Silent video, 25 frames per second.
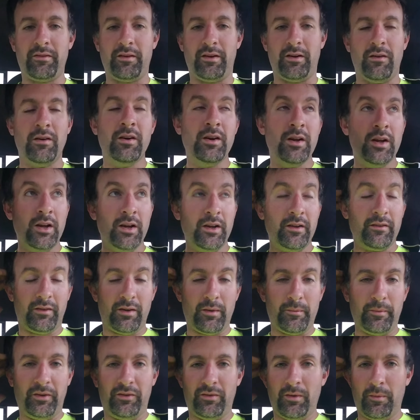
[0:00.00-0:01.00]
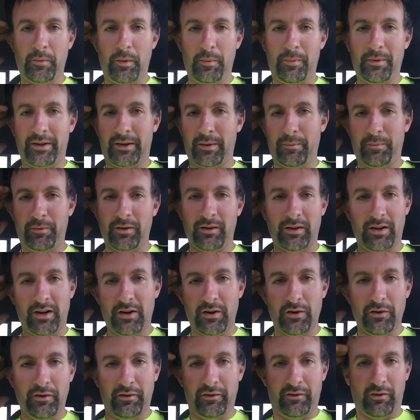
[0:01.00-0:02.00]
It's going to be something you picked up at
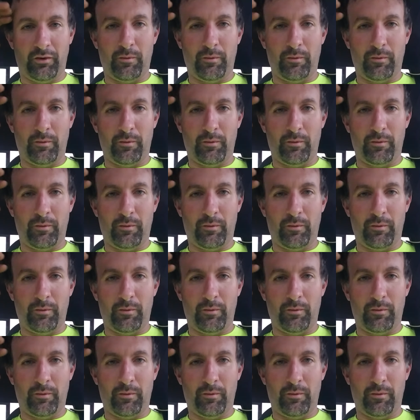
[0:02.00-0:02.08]
Lowe's,